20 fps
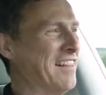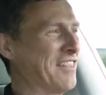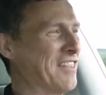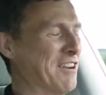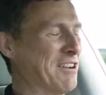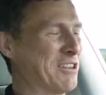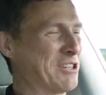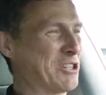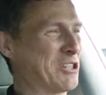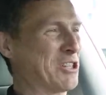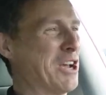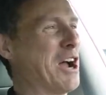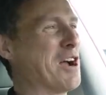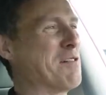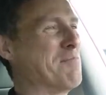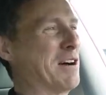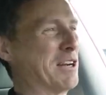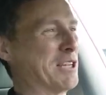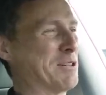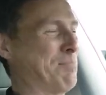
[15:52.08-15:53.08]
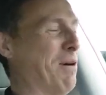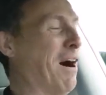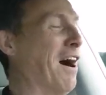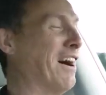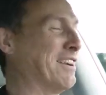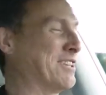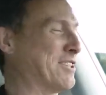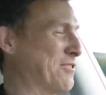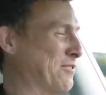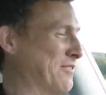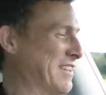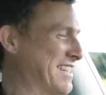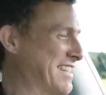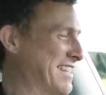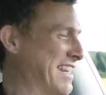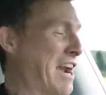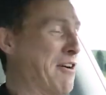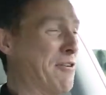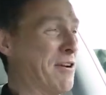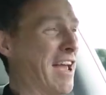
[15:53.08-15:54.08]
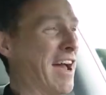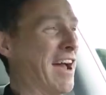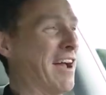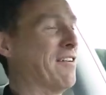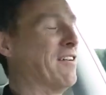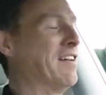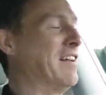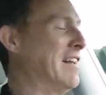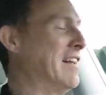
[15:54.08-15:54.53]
There is so much punch from the stereo.